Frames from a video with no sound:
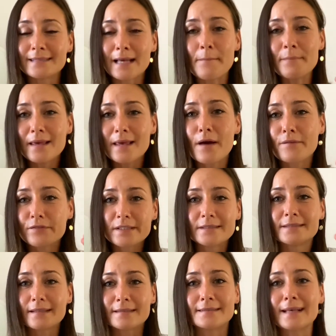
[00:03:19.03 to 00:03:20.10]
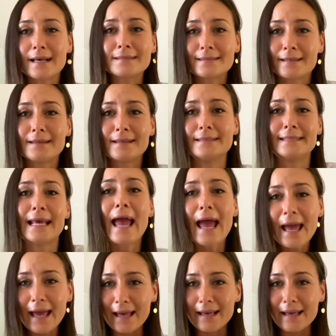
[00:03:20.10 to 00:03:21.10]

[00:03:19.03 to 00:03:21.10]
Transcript: set me up for success in the day.